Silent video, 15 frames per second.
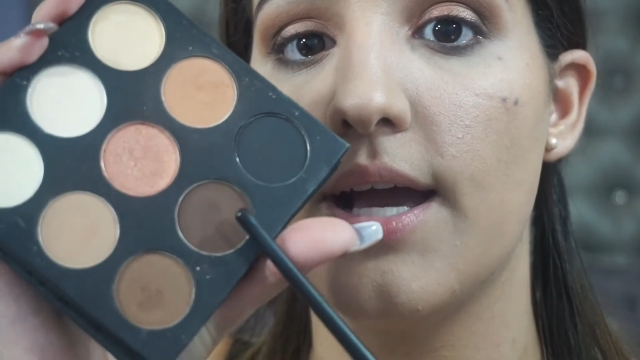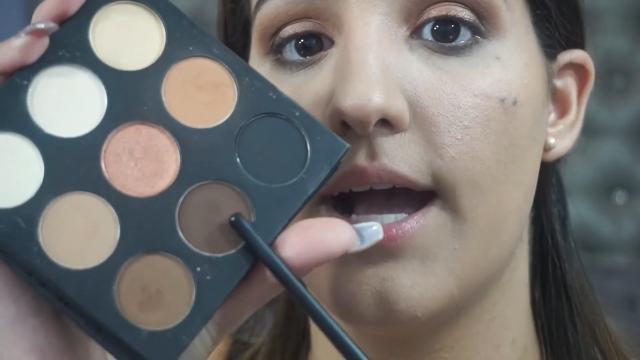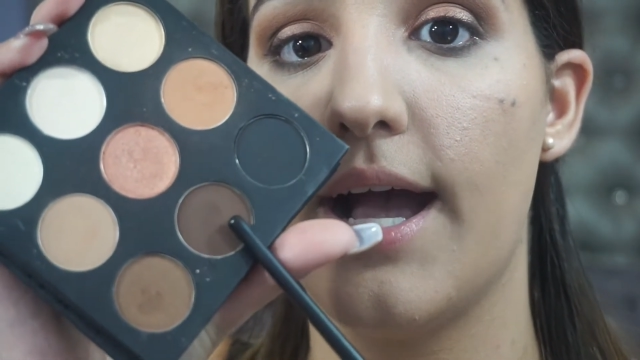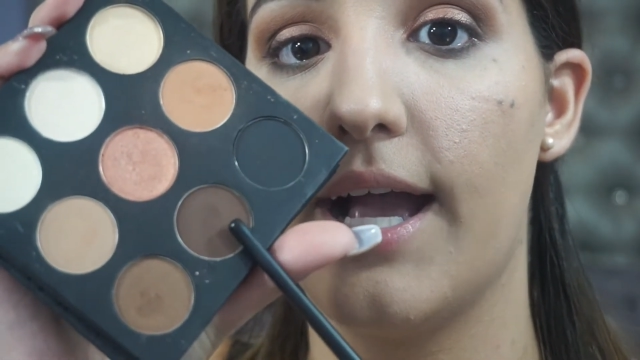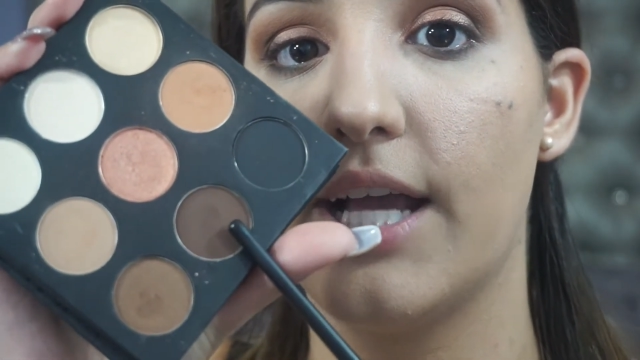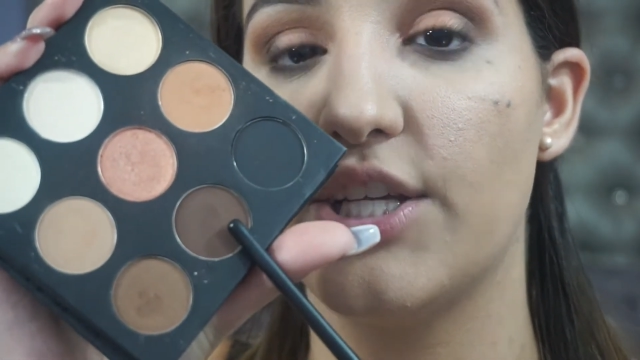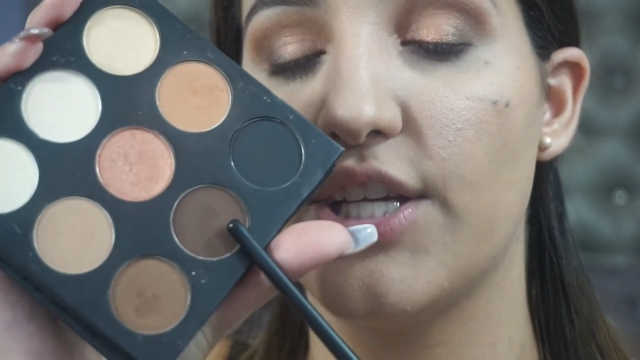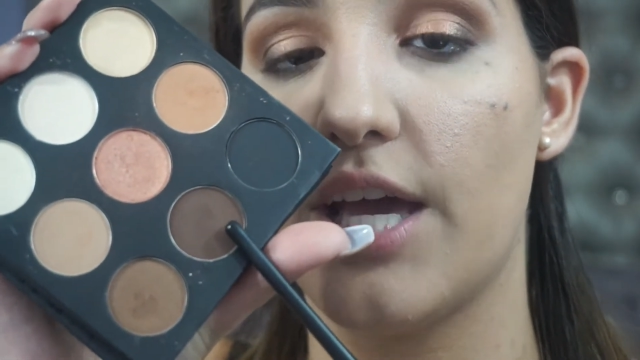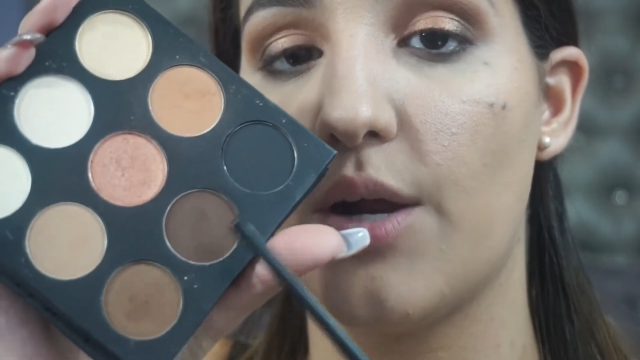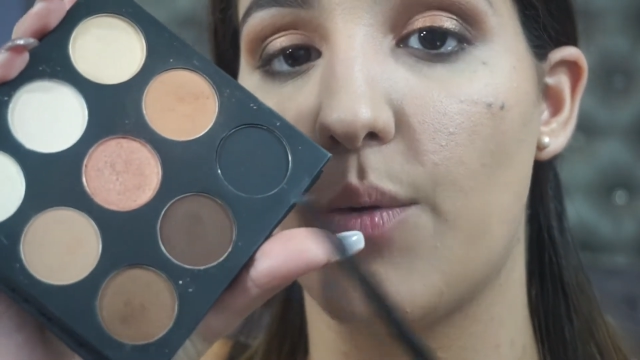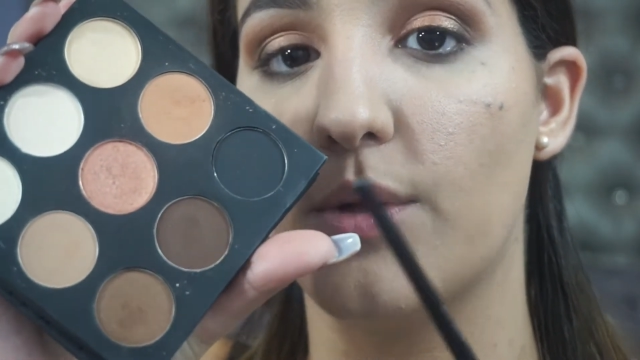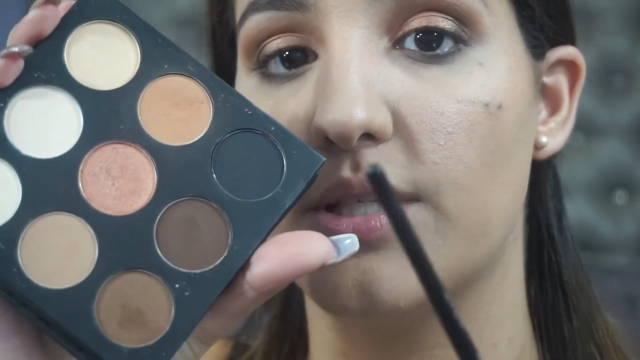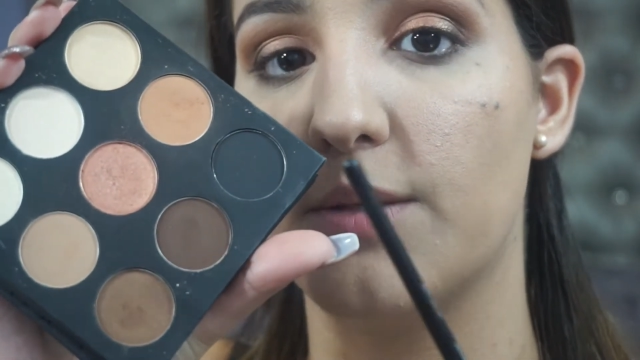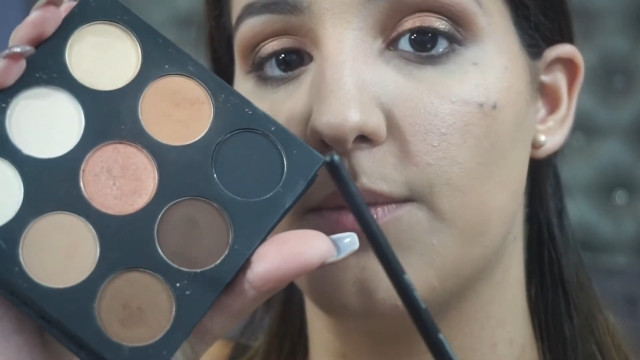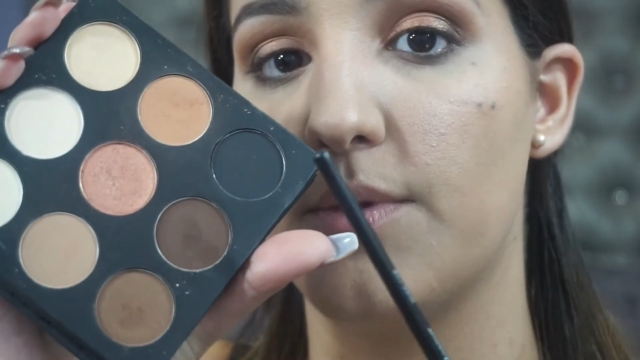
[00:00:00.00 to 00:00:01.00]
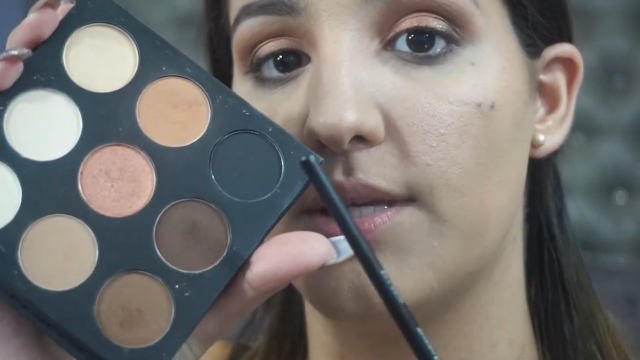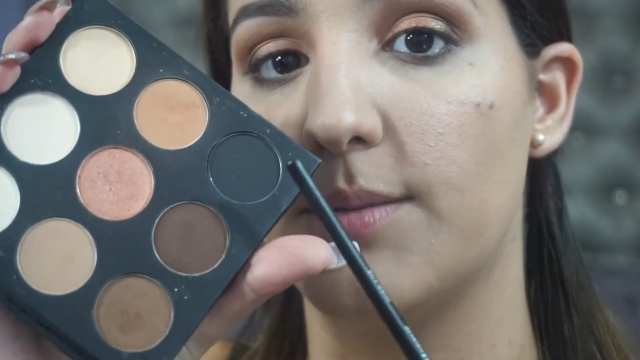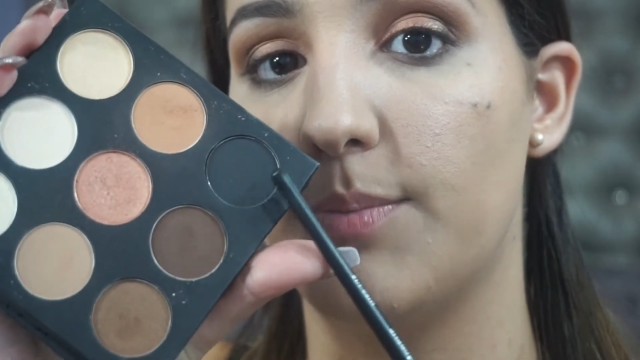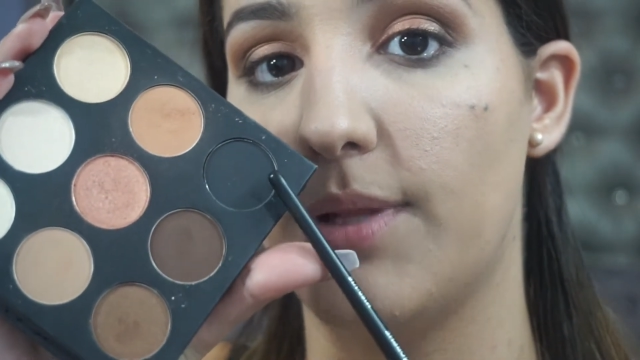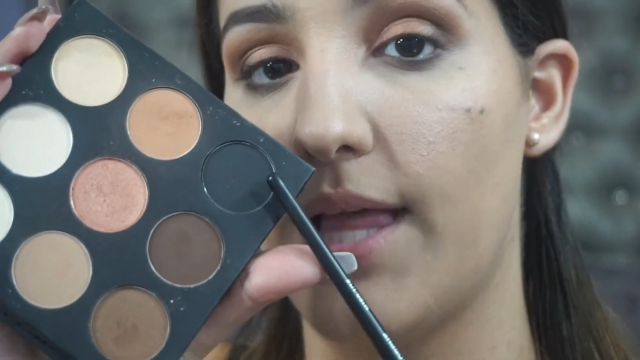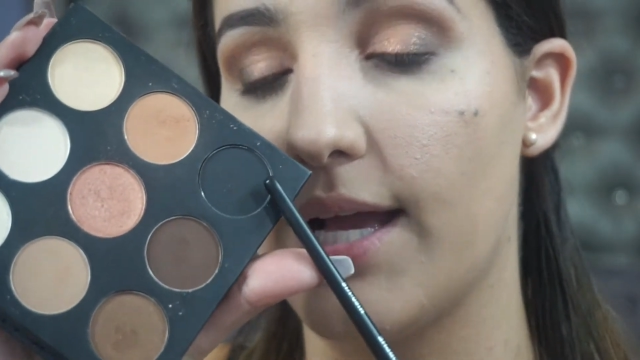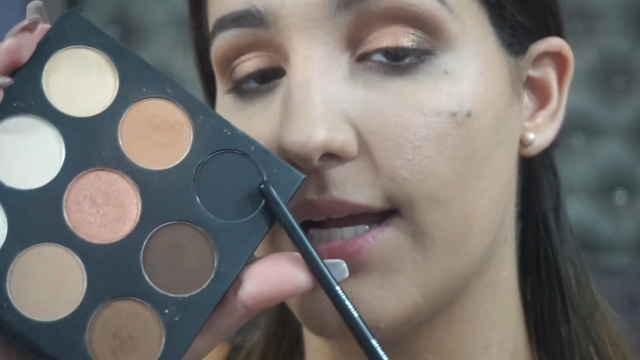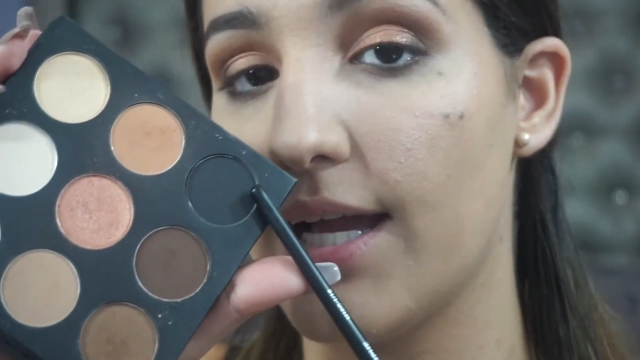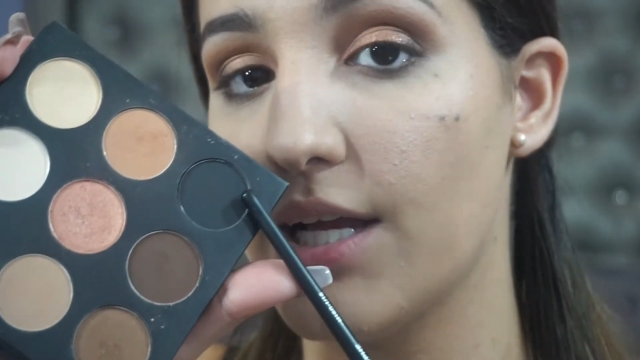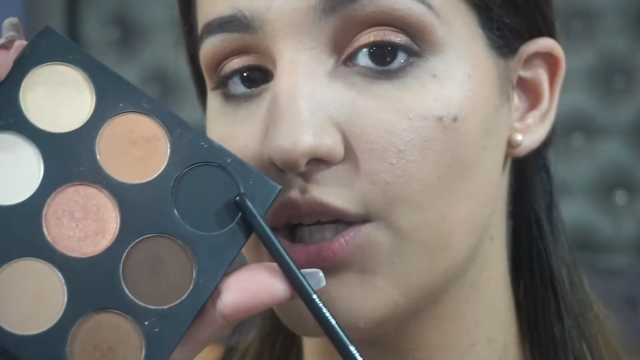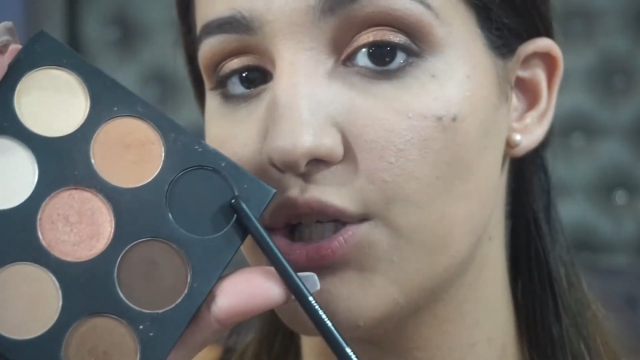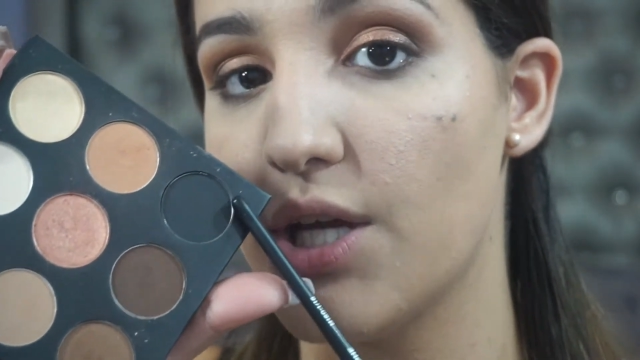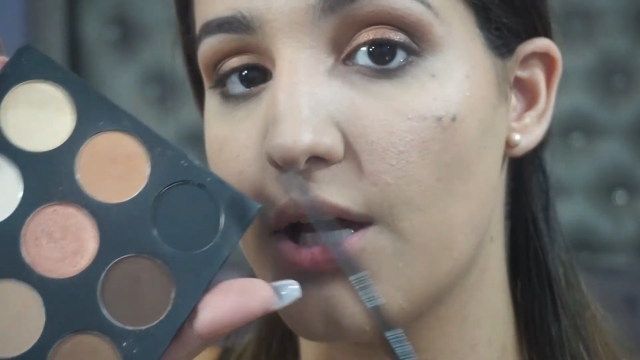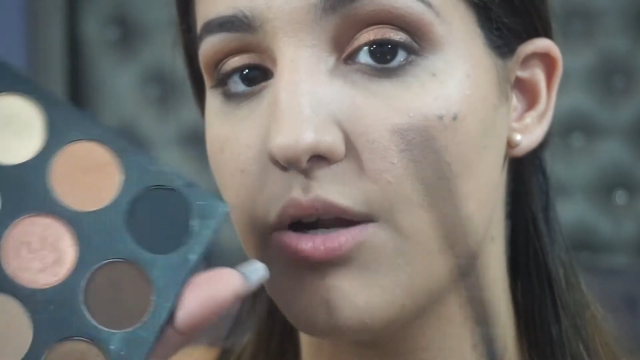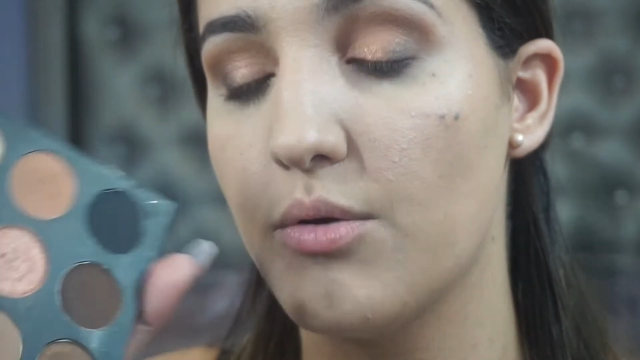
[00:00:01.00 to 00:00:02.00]
eyeshadow and some of this black
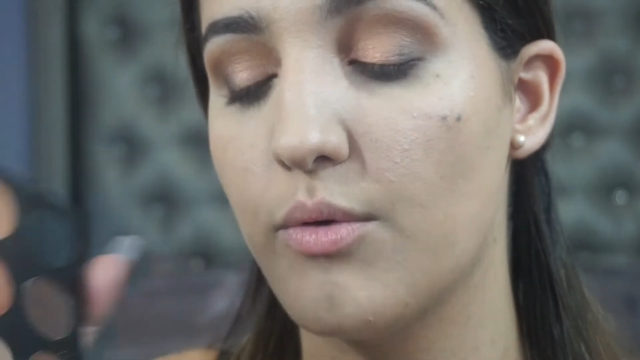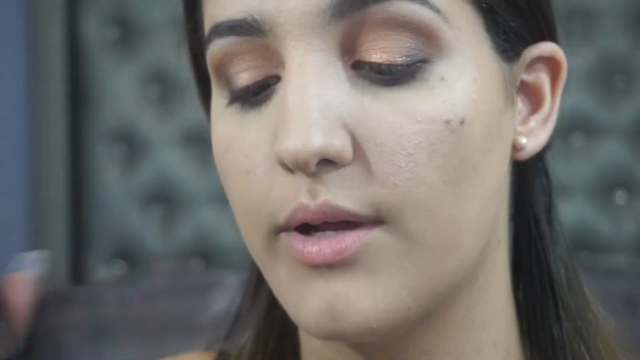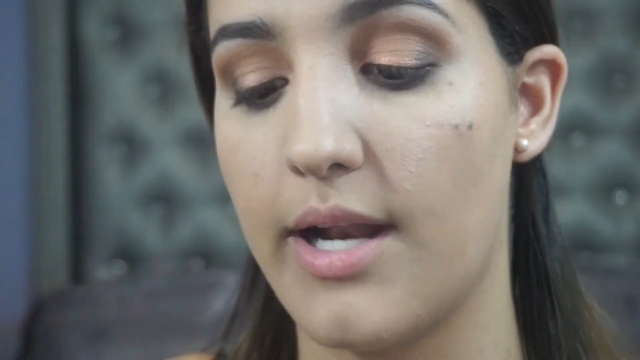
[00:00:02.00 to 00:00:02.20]
eyeshadow,